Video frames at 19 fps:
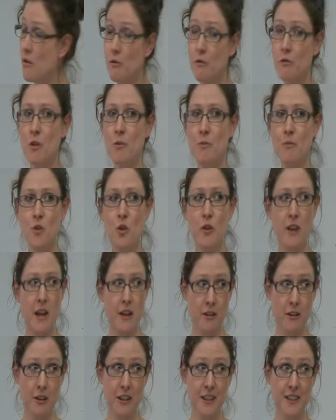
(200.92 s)
from
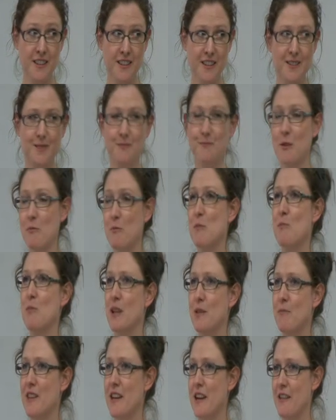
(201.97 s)
Netherlands, but we
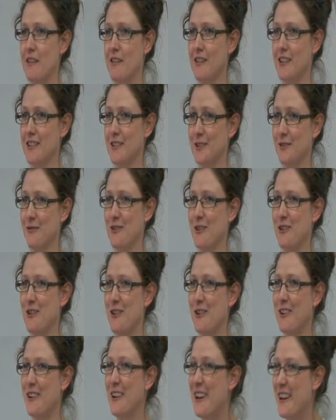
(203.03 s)
blame the Netherlands for a
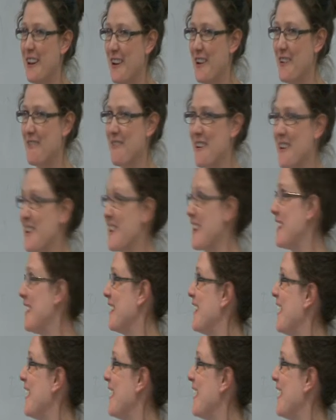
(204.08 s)
lot of our